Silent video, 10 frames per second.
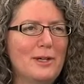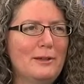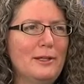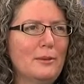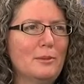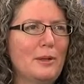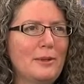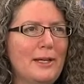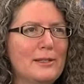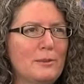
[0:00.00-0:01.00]
I think it
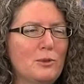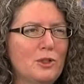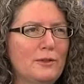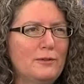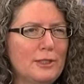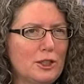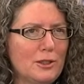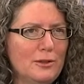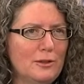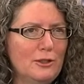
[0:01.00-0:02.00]
probably has a more
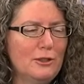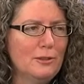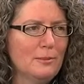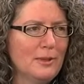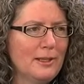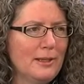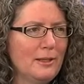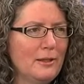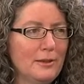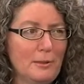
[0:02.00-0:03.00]
official term, but I
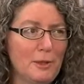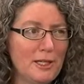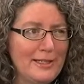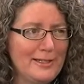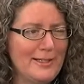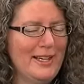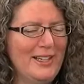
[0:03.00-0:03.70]
call it the party team.